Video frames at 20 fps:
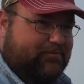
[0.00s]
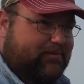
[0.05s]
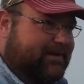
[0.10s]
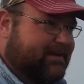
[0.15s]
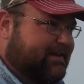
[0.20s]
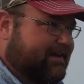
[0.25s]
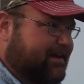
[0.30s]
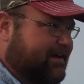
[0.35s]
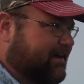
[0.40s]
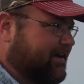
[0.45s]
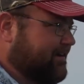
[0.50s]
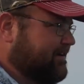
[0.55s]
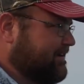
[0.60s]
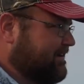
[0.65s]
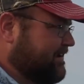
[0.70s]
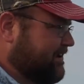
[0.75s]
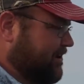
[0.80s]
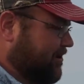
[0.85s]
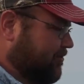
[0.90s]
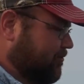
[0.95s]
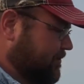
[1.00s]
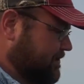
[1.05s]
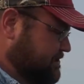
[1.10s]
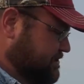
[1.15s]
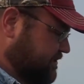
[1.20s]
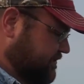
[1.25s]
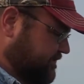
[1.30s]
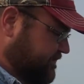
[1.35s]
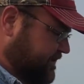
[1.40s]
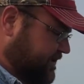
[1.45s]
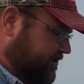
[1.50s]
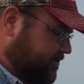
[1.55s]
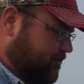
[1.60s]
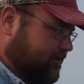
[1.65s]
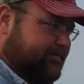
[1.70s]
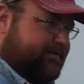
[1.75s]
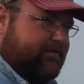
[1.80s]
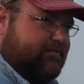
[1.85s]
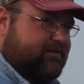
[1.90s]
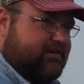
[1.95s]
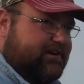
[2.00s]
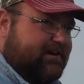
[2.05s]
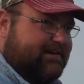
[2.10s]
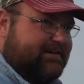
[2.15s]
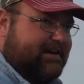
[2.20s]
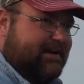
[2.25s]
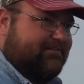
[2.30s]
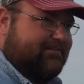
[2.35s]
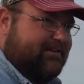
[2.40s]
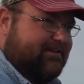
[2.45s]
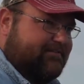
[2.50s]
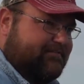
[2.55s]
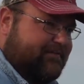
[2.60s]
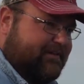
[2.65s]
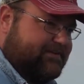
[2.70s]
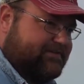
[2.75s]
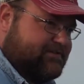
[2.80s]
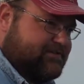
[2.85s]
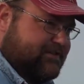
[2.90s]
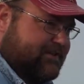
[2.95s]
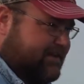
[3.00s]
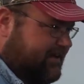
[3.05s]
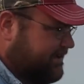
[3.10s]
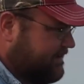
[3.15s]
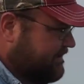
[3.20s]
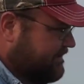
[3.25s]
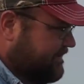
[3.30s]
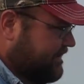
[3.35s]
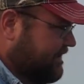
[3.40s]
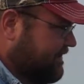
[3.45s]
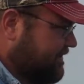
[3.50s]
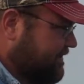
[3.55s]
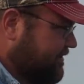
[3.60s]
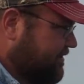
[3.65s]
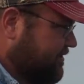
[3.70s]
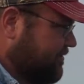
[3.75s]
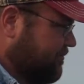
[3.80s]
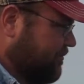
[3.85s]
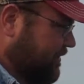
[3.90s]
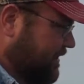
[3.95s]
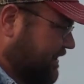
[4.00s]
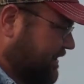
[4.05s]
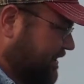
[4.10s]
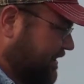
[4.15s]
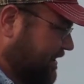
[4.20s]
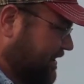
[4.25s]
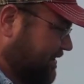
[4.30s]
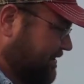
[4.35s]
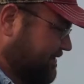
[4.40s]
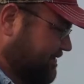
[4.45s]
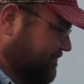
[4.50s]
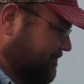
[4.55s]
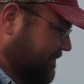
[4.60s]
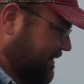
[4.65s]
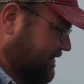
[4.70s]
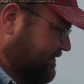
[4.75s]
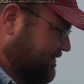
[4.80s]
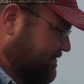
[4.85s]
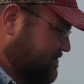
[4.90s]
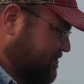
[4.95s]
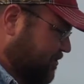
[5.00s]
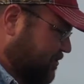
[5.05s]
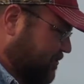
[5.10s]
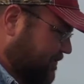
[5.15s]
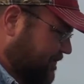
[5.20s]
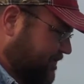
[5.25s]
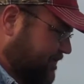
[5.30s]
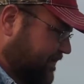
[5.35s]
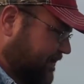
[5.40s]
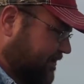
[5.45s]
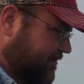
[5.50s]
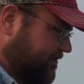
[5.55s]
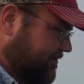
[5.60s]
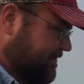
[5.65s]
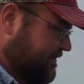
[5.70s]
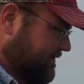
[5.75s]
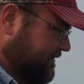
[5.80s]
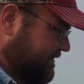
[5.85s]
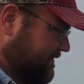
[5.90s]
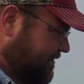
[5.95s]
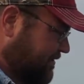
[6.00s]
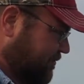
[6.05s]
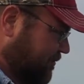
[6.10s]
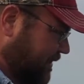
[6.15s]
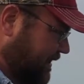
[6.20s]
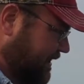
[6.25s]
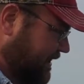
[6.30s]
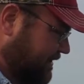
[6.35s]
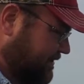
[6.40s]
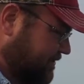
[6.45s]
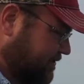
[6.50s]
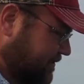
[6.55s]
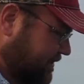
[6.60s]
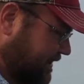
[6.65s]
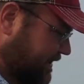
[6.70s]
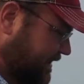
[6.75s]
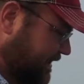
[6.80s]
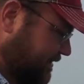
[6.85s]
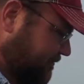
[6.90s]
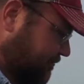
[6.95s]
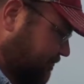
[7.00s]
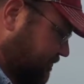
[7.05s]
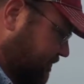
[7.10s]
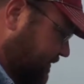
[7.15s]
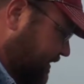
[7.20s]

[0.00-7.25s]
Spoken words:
We, in our original video we've ever done down here fishing kings, we made the joke. We figured, why not do it again?